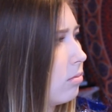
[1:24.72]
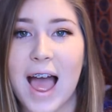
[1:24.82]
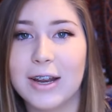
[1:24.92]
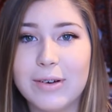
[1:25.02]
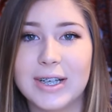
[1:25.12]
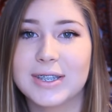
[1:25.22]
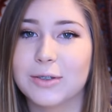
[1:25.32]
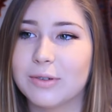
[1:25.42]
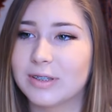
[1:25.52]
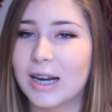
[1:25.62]
Anyways,
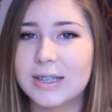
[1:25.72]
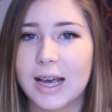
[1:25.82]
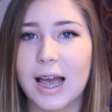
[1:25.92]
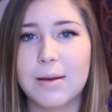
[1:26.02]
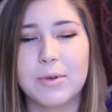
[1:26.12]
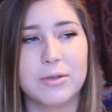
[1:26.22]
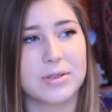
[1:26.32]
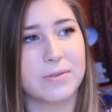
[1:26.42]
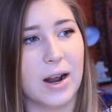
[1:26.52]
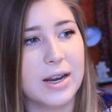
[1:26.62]
so it was nighttime, it
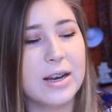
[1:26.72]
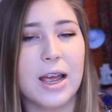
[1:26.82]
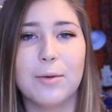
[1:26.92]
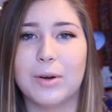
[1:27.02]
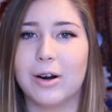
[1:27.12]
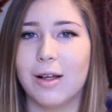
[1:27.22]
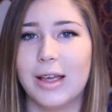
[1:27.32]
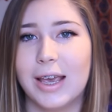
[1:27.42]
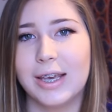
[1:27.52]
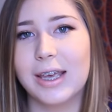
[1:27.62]
was Friday night, we were all
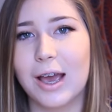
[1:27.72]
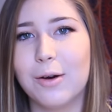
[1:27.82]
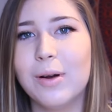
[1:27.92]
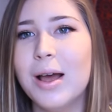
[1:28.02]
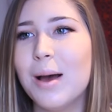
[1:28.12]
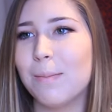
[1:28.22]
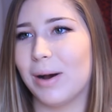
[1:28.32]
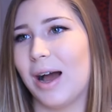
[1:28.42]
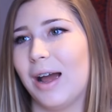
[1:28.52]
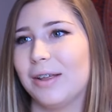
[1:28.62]
hanging out
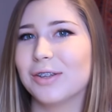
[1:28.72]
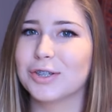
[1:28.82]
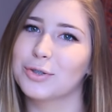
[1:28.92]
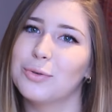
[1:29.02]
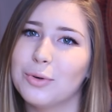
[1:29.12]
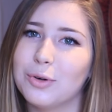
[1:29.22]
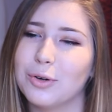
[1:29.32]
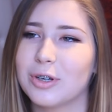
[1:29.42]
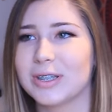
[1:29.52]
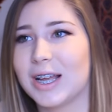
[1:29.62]
behind the
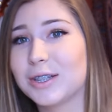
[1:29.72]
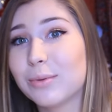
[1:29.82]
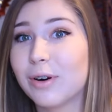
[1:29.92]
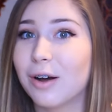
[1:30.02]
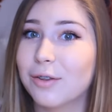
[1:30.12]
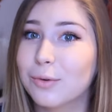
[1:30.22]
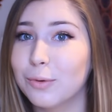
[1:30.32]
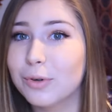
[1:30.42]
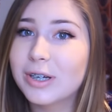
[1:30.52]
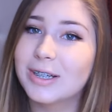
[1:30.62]
school because that's where all the
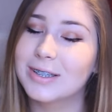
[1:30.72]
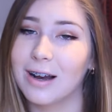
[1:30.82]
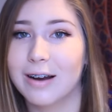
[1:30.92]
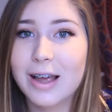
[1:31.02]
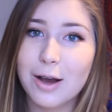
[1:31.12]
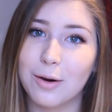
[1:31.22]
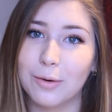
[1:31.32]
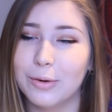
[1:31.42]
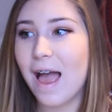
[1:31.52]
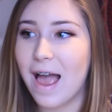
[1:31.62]
cool kids hung
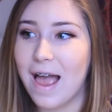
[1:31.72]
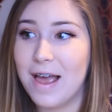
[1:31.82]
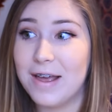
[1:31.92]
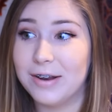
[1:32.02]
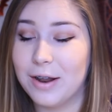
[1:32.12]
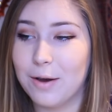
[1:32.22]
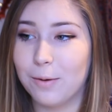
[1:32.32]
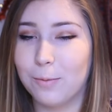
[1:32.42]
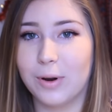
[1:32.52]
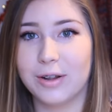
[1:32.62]
out, and
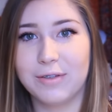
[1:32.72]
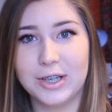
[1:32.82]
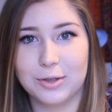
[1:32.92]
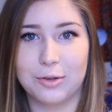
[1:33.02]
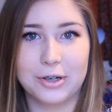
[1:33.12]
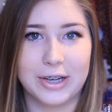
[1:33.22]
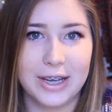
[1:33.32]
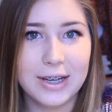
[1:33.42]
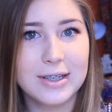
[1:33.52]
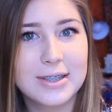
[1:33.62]
one of these older
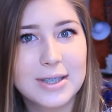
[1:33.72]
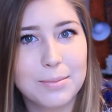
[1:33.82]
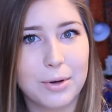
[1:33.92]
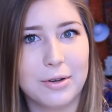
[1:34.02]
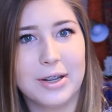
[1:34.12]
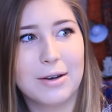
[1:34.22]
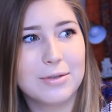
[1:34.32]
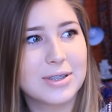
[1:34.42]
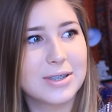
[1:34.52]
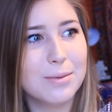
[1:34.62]
kids pulled
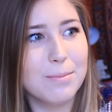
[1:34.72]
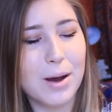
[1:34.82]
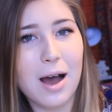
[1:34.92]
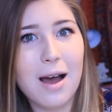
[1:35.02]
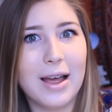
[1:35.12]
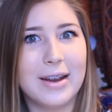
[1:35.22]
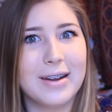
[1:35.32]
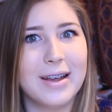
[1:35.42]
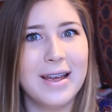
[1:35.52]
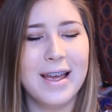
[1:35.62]
out some pot,
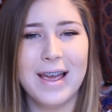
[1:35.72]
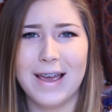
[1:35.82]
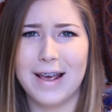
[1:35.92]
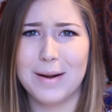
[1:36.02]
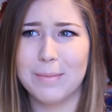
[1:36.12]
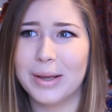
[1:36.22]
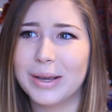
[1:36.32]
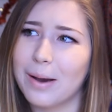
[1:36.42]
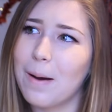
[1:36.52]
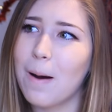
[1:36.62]
and I'm like,